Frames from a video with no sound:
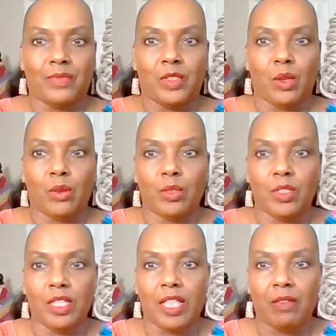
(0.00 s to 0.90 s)
So you
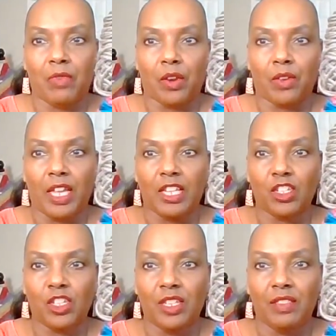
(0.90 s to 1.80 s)
see that
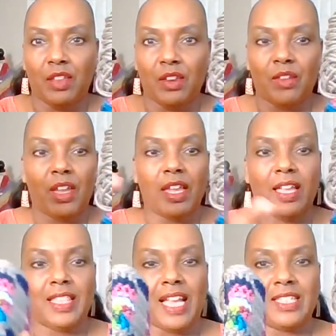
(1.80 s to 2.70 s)
variegation in there?
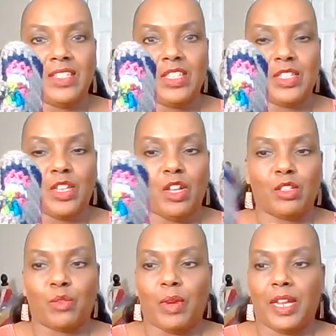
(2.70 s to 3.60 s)
That's this
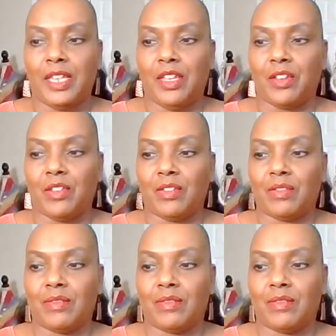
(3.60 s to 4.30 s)
color right here.